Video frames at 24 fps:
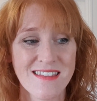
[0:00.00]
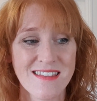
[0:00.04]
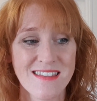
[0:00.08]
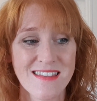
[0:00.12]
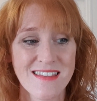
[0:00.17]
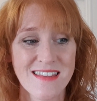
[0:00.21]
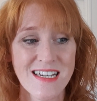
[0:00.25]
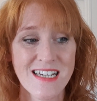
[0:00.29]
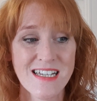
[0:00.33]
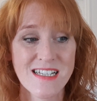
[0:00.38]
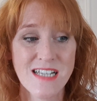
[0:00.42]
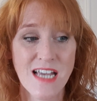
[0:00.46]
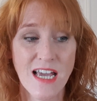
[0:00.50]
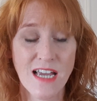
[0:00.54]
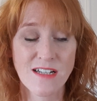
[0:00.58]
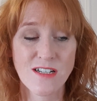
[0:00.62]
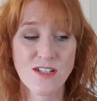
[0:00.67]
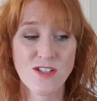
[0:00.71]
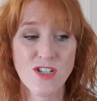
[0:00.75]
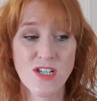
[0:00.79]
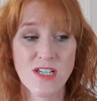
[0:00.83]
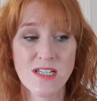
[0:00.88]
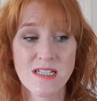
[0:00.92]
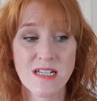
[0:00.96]
These
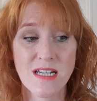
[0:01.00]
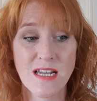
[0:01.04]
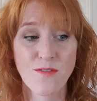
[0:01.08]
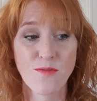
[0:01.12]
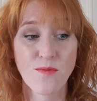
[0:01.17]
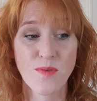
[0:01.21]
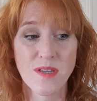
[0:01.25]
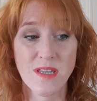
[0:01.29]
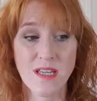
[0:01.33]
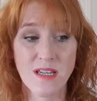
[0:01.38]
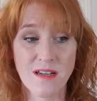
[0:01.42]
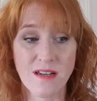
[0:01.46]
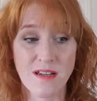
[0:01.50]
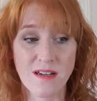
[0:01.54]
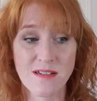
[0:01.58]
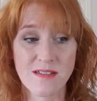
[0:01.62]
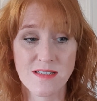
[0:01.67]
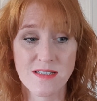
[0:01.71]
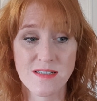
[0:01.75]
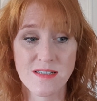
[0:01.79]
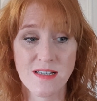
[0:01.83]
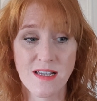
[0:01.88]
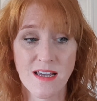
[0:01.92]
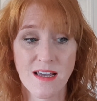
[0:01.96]
energies live within
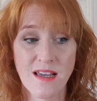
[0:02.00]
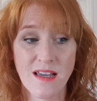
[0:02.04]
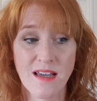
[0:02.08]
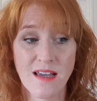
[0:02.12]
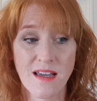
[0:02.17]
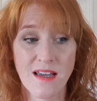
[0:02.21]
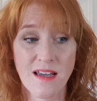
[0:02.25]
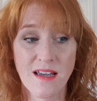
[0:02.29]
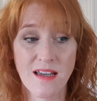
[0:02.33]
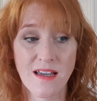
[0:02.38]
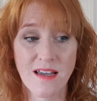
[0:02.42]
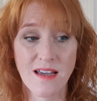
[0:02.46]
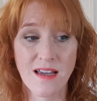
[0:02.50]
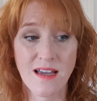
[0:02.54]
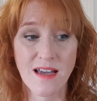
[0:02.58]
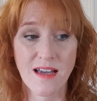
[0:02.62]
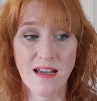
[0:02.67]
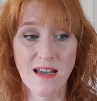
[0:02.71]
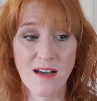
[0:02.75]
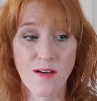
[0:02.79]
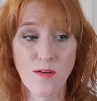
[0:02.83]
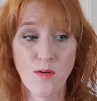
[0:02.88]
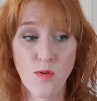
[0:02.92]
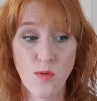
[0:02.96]
us,
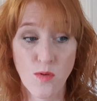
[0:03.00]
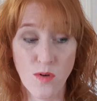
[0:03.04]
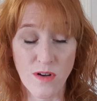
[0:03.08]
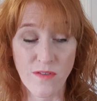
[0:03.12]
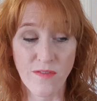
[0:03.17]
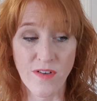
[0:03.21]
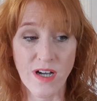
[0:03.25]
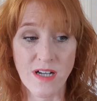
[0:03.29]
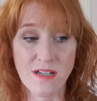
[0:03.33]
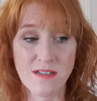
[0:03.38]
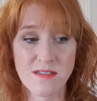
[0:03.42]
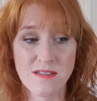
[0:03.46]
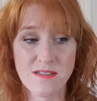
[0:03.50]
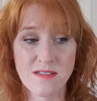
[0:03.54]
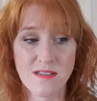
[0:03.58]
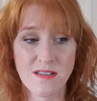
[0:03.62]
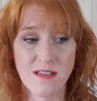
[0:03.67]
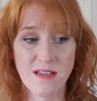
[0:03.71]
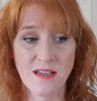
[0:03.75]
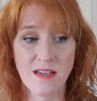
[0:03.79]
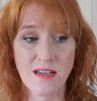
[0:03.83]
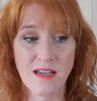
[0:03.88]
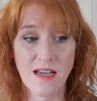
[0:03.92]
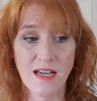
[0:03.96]
all of us,
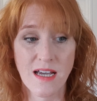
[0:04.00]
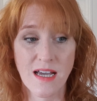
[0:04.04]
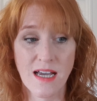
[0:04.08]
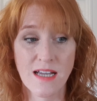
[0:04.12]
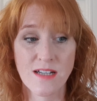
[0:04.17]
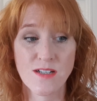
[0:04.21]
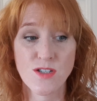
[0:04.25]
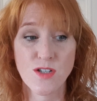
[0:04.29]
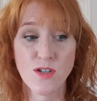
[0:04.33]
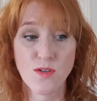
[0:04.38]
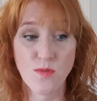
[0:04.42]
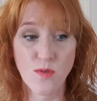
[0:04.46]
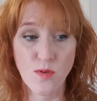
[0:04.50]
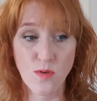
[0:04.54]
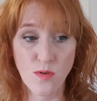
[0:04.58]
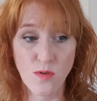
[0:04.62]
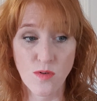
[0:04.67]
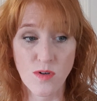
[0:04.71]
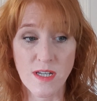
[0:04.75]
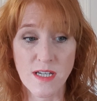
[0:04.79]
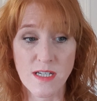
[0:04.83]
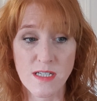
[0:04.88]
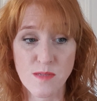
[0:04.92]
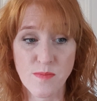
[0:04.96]
and you
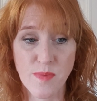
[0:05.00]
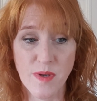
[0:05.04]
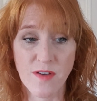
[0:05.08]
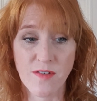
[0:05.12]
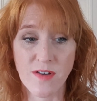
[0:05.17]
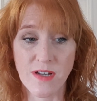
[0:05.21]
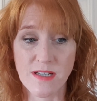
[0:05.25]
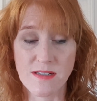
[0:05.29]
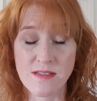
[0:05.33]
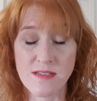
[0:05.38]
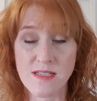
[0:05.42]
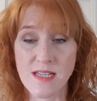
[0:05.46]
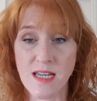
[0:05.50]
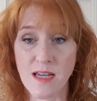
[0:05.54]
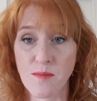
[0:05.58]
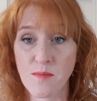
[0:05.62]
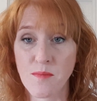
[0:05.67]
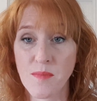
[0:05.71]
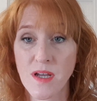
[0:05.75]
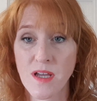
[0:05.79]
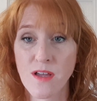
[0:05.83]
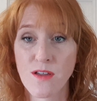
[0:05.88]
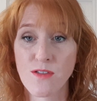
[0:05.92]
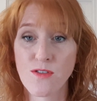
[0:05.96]
all experience them
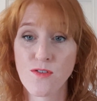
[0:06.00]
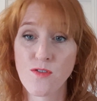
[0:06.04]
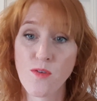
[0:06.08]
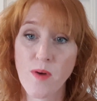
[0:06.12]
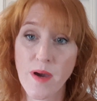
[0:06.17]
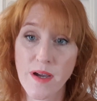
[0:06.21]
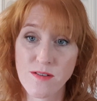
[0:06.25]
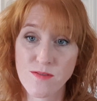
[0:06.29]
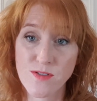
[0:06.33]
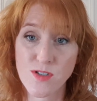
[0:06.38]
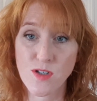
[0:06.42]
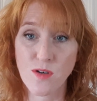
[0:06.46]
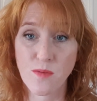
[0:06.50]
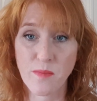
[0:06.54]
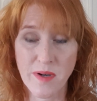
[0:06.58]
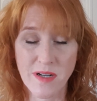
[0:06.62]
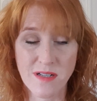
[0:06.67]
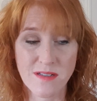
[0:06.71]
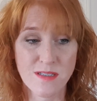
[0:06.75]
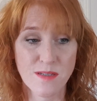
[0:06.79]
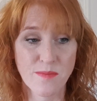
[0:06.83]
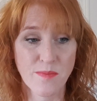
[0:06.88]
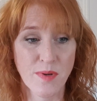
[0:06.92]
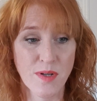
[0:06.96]
throughout your
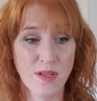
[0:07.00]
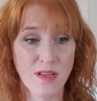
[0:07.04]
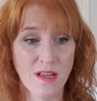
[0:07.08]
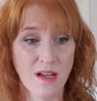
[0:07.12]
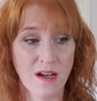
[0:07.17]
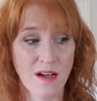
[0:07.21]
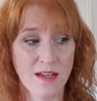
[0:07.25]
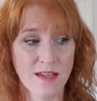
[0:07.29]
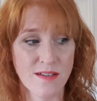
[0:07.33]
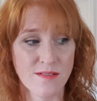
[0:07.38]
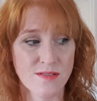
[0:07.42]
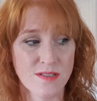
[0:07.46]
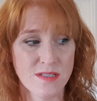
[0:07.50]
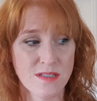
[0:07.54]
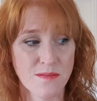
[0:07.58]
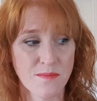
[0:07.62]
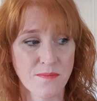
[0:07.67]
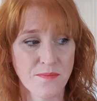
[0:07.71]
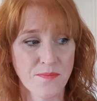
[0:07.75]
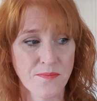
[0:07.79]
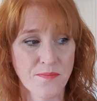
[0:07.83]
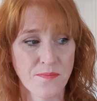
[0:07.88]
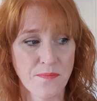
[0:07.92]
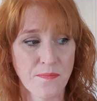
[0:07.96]
multiple lives.
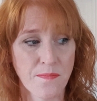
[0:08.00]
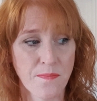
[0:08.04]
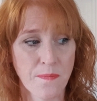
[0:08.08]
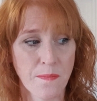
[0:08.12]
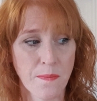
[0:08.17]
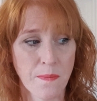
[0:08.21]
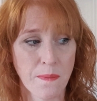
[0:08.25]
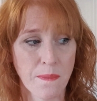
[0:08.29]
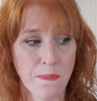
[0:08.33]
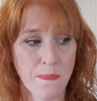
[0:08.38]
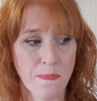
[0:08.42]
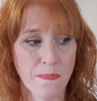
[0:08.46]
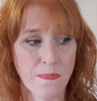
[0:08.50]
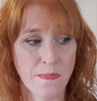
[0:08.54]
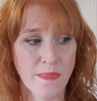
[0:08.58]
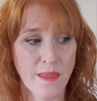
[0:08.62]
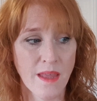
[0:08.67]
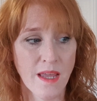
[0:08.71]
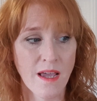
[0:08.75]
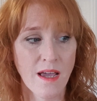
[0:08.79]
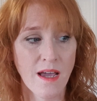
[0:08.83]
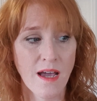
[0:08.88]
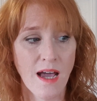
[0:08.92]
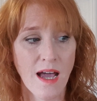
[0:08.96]

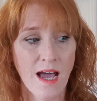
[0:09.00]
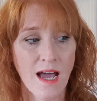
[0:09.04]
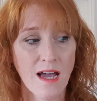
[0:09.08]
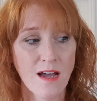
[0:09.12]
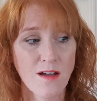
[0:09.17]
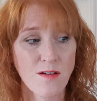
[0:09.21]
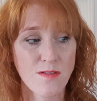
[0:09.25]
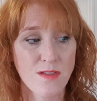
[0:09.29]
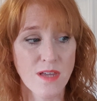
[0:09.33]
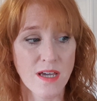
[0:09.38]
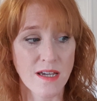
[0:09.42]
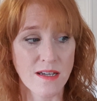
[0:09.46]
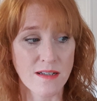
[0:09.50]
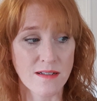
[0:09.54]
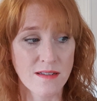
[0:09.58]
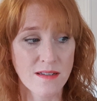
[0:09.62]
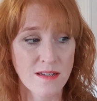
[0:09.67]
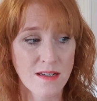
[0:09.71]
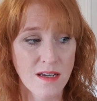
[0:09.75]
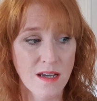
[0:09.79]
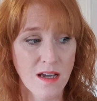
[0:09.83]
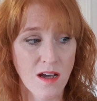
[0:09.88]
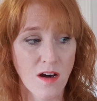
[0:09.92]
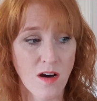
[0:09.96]
How then
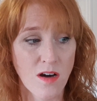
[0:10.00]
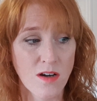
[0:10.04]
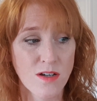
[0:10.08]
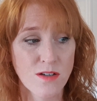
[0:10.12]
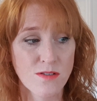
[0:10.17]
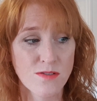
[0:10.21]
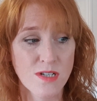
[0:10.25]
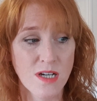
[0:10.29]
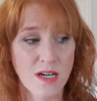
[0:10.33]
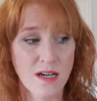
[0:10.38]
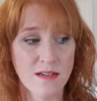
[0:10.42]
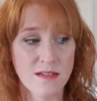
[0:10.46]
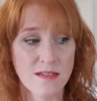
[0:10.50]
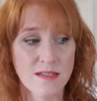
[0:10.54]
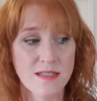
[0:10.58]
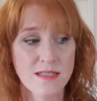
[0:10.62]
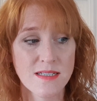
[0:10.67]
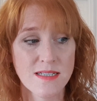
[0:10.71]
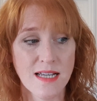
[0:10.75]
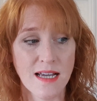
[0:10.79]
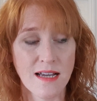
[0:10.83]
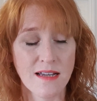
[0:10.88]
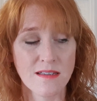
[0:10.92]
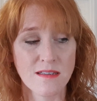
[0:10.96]
are you to
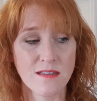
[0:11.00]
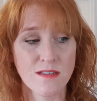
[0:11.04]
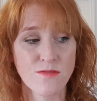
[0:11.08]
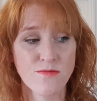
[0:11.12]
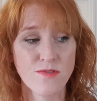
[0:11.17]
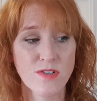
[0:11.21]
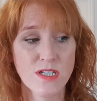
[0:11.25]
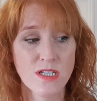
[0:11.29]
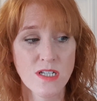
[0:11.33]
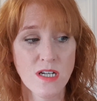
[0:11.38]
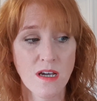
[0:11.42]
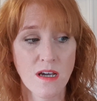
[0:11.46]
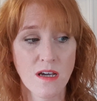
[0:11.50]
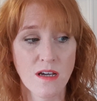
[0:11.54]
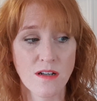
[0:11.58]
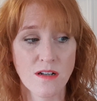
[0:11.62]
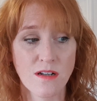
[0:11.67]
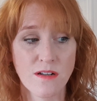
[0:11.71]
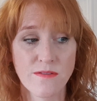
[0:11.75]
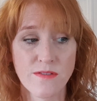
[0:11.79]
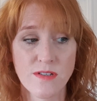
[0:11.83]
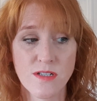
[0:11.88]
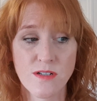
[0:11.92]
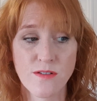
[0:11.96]
understand the return
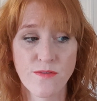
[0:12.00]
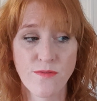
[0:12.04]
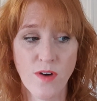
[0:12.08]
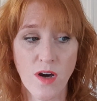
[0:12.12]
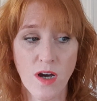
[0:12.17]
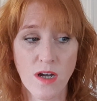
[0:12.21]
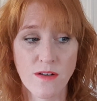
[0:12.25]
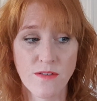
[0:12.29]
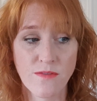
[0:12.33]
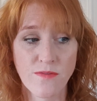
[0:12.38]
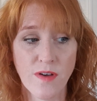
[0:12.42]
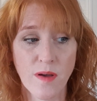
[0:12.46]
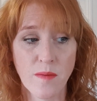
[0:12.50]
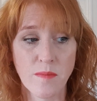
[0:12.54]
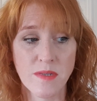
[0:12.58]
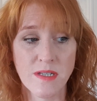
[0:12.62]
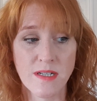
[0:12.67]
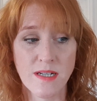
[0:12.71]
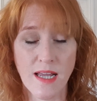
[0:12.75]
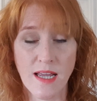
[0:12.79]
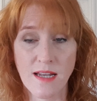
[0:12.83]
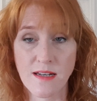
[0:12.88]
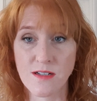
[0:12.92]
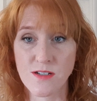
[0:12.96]
of the divine
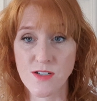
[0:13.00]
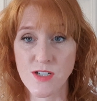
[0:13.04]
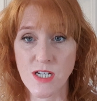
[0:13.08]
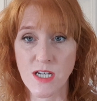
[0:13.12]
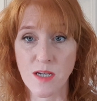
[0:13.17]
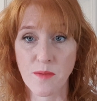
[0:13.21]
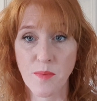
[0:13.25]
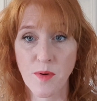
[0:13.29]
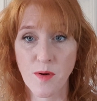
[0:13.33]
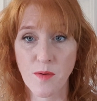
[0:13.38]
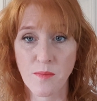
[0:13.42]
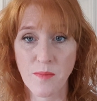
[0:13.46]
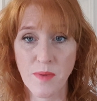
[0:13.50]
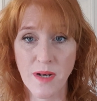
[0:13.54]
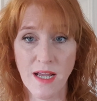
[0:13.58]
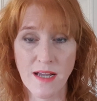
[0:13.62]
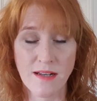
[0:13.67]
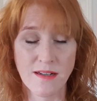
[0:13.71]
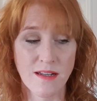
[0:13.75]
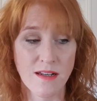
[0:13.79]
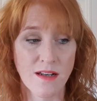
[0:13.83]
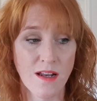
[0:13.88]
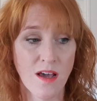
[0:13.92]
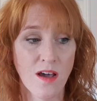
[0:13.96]
feminine energy upon
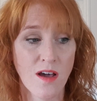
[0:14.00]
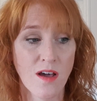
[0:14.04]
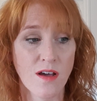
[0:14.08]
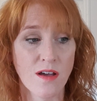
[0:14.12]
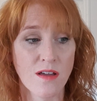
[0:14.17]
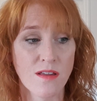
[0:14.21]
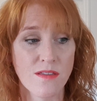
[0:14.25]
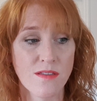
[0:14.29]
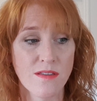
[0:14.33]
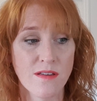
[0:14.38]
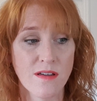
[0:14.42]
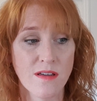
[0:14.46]
planet Earth?